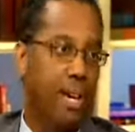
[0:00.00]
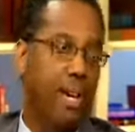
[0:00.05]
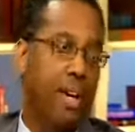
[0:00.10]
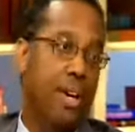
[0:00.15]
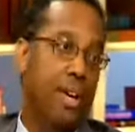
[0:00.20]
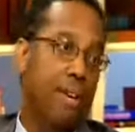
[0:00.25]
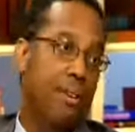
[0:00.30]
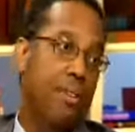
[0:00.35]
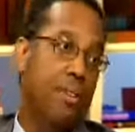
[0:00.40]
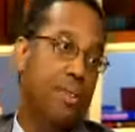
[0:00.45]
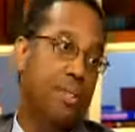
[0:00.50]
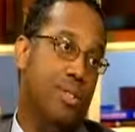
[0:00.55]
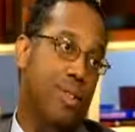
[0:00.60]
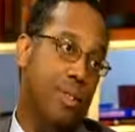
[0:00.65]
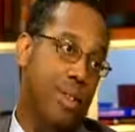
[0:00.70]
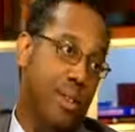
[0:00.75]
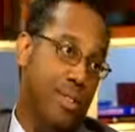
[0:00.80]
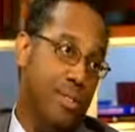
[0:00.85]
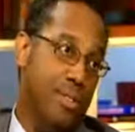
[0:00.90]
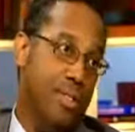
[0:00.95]
And of course, on
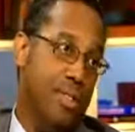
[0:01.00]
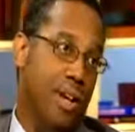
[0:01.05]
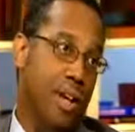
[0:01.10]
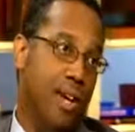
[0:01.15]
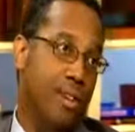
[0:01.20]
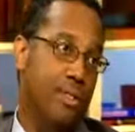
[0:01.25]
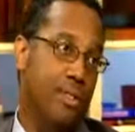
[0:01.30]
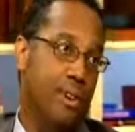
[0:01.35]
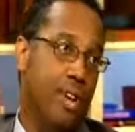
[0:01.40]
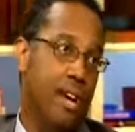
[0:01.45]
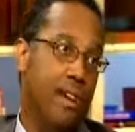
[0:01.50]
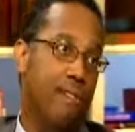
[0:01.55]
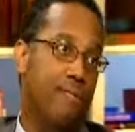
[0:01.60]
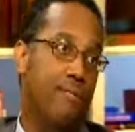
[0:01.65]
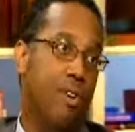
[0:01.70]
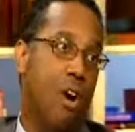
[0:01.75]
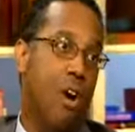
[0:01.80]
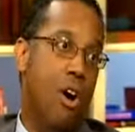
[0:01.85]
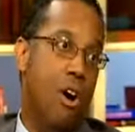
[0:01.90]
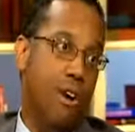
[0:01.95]
the other side, you
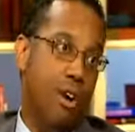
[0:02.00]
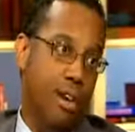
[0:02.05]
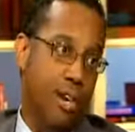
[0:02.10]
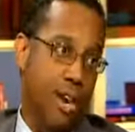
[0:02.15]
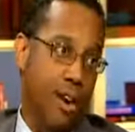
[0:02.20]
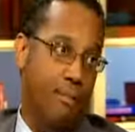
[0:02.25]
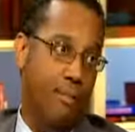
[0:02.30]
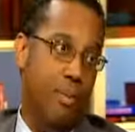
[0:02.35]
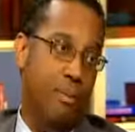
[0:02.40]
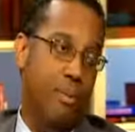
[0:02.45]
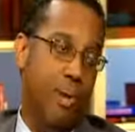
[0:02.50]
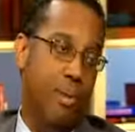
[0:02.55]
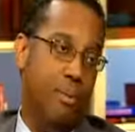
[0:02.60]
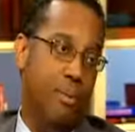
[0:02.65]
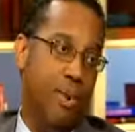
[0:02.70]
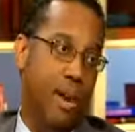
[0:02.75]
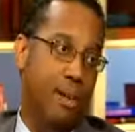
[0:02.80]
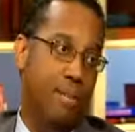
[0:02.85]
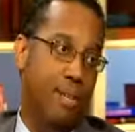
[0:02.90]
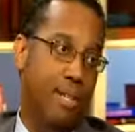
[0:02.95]
have Governor Mitt
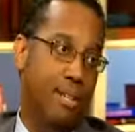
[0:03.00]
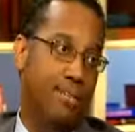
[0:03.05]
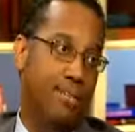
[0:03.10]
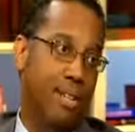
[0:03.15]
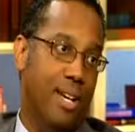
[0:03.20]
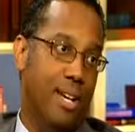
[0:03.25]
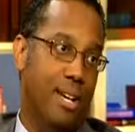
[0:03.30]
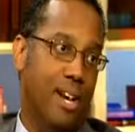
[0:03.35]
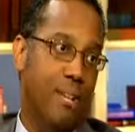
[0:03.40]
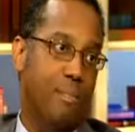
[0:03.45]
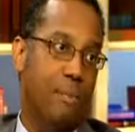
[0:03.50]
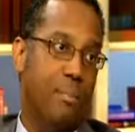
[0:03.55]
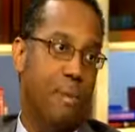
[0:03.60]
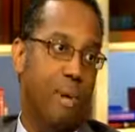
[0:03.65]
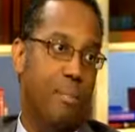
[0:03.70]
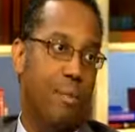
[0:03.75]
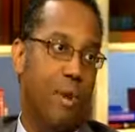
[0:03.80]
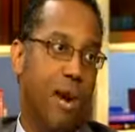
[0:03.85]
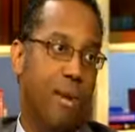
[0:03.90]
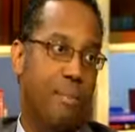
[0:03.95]
Romney. And Governor
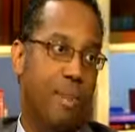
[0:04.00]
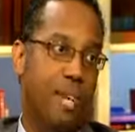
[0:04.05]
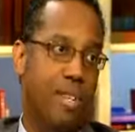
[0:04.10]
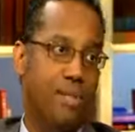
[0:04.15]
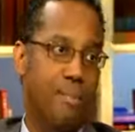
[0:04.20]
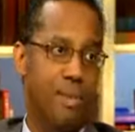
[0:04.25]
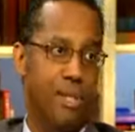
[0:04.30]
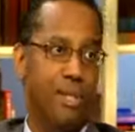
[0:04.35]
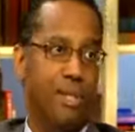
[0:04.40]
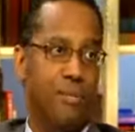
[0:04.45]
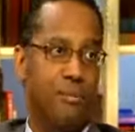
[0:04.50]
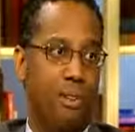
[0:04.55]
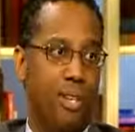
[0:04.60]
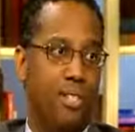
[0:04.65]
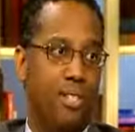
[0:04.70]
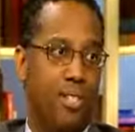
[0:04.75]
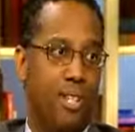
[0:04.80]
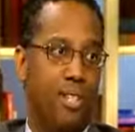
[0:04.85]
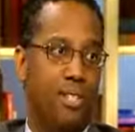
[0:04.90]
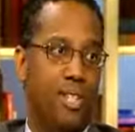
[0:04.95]
Mitt Romney, as Mr.
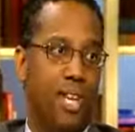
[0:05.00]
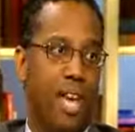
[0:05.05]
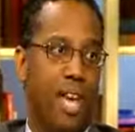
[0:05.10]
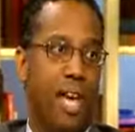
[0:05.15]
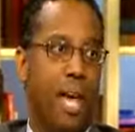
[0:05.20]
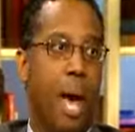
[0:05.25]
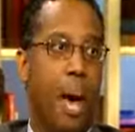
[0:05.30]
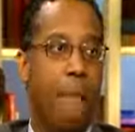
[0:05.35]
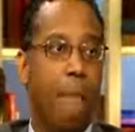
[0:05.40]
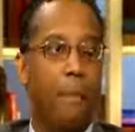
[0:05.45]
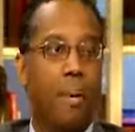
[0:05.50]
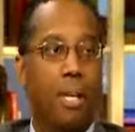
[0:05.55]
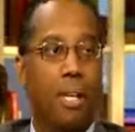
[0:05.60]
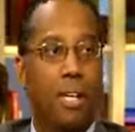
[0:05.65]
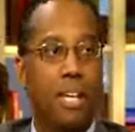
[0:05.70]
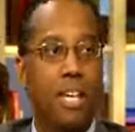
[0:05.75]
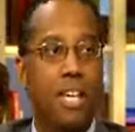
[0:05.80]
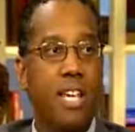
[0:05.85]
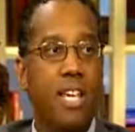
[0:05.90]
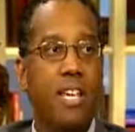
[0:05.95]
Fix-It, is saying,
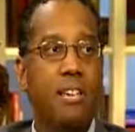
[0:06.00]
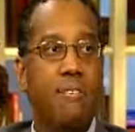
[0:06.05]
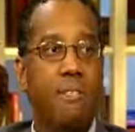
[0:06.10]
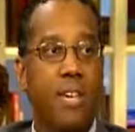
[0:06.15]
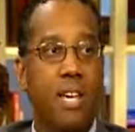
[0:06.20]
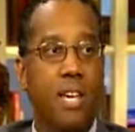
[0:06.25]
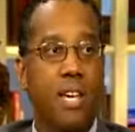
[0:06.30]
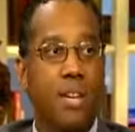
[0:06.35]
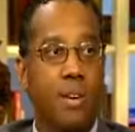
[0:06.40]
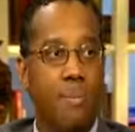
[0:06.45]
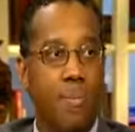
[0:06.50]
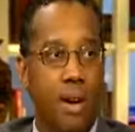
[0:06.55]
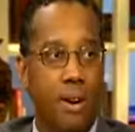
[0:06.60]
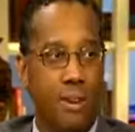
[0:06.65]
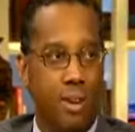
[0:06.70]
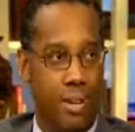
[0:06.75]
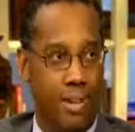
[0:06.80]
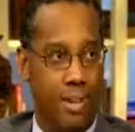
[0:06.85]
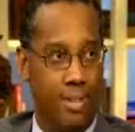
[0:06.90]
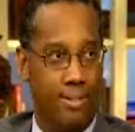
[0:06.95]
believe in
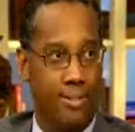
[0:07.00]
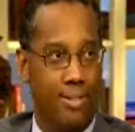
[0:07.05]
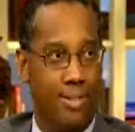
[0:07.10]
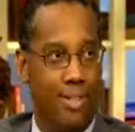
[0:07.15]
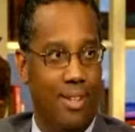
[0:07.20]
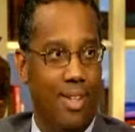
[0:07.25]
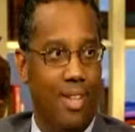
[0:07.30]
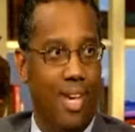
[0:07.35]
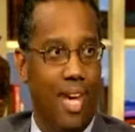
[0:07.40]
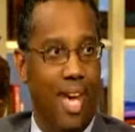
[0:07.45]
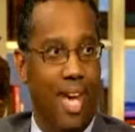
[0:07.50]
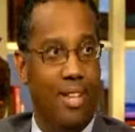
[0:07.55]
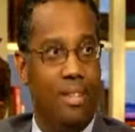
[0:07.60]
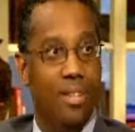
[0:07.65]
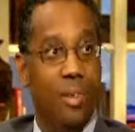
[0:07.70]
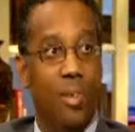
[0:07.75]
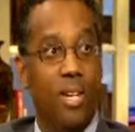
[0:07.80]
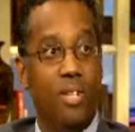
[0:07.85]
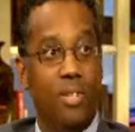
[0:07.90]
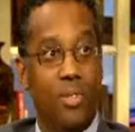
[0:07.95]
America. And
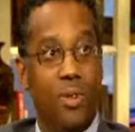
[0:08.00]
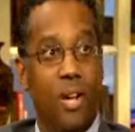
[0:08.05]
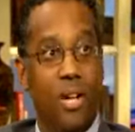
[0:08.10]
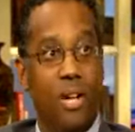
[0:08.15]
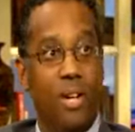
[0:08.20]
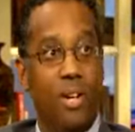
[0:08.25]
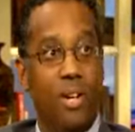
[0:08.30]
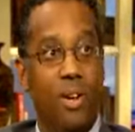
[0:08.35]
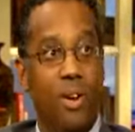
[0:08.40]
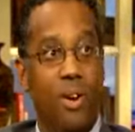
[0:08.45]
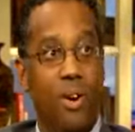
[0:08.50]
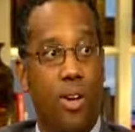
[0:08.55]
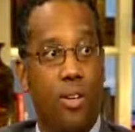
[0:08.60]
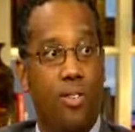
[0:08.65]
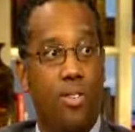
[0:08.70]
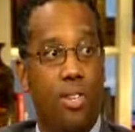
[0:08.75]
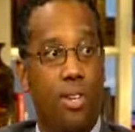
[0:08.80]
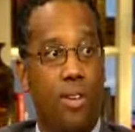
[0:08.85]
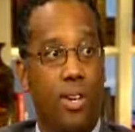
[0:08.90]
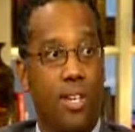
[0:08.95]
so he's trying to get
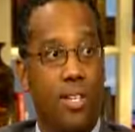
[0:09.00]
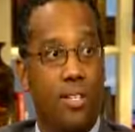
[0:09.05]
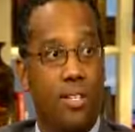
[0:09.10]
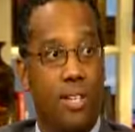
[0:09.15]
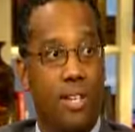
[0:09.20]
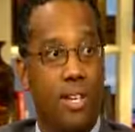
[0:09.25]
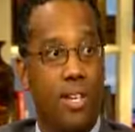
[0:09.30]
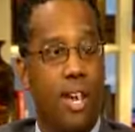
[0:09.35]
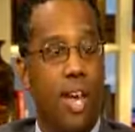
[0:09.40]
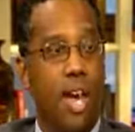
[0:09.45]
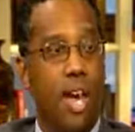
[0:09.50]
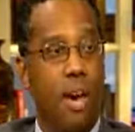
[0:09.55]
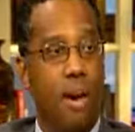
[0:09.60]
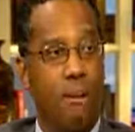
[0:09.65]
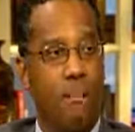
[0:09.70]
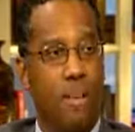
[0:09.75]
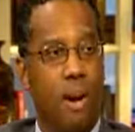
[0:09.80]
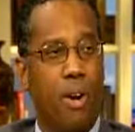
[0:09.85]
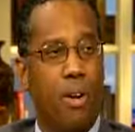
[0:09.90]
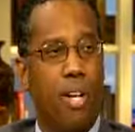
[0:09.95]
across there is the
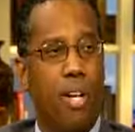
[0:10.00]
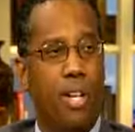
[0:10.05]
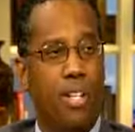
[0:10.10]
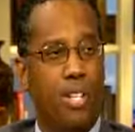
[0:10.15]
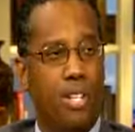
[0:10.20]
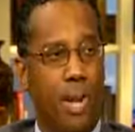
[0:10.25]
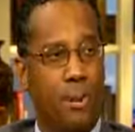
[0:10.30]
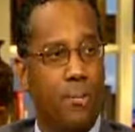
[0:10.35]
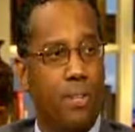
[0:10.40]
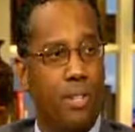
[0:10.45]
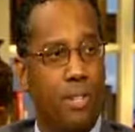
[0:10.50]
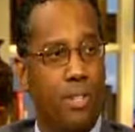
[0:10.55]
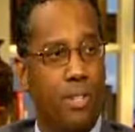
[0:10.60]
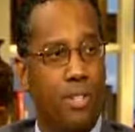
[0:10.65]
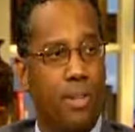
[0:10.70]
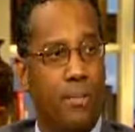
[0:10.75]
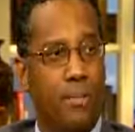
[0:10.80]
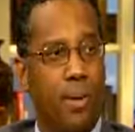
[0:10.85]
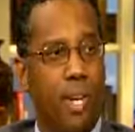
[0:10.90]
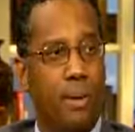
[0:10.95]
American
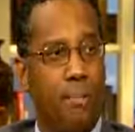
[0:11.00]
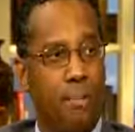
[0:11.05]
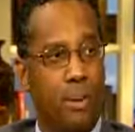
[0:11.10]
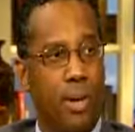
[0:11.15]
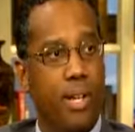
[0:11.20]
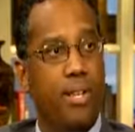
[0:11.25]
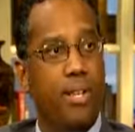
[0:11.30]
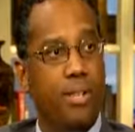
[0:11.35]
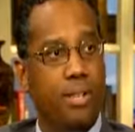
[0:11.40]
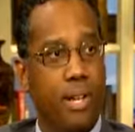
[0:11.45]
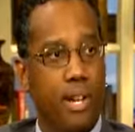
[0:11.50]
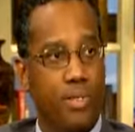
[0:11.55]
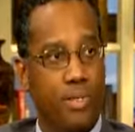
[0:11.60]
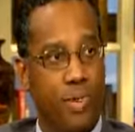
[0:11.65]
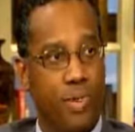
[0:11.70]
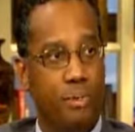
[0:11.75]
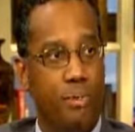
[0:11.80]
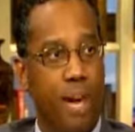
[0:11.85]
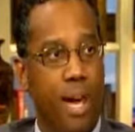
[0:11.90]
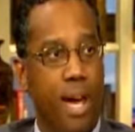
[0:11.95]
exceptionalism. We can bring this
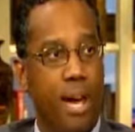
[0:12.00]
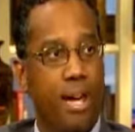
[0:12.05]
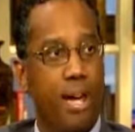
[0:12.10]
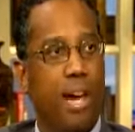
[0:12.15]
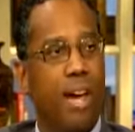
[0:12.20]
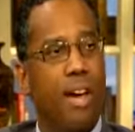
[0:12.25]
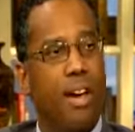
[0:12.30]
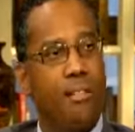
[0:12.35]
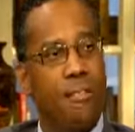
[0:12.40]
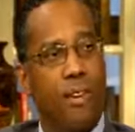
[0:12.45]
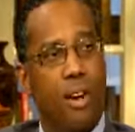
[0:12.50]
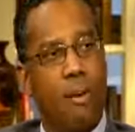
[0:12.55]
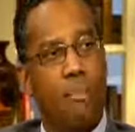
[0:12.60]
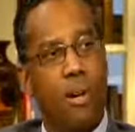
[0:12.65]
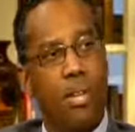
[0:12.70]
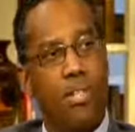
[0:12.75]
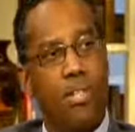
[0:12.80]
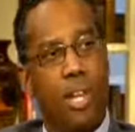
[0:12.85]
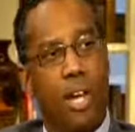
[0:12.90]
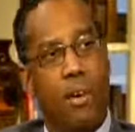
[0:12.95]
country back. Very
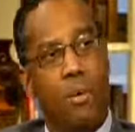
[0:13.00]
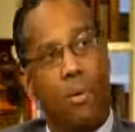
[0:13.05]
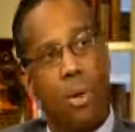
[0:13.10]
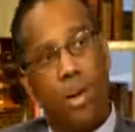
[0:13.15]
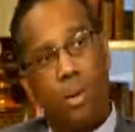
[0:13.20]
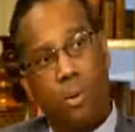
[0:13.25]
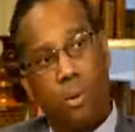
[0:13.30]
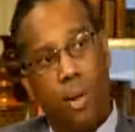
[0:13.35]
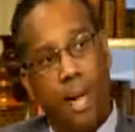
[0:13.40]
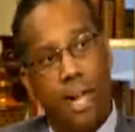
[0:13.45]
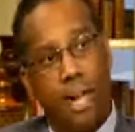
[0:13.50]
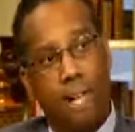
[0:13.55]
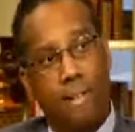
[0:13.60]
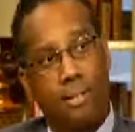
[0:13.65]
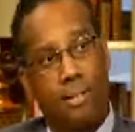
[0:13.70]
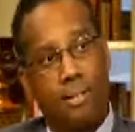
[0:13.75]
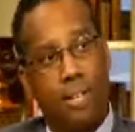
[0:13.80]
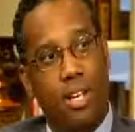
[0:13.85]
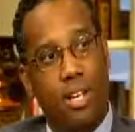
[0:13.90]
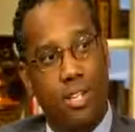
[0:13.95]
much like Ronald
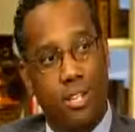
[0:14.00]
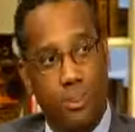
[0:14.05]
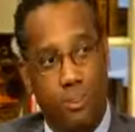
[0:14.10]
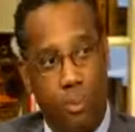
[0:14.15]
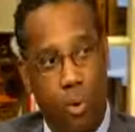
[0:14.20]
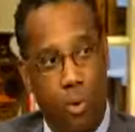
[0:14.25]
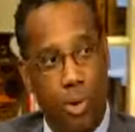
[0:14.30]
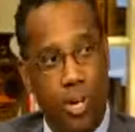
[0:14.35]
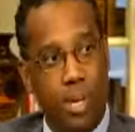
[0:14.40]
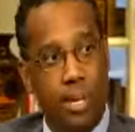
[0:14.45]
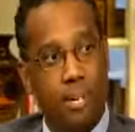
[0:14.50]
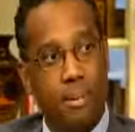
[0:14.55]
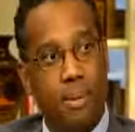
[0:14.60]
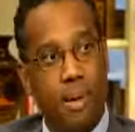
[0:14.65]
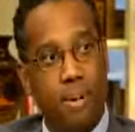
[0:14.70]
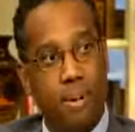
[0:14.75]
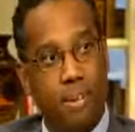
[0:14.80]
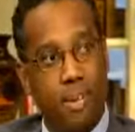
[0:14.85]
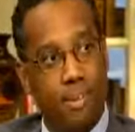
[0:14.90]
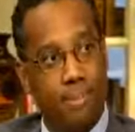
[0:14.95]
Reagan, it's morning in
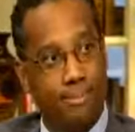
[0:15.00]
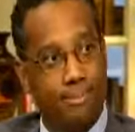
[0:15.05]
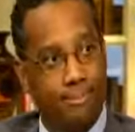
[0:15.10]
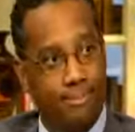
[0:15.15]
America.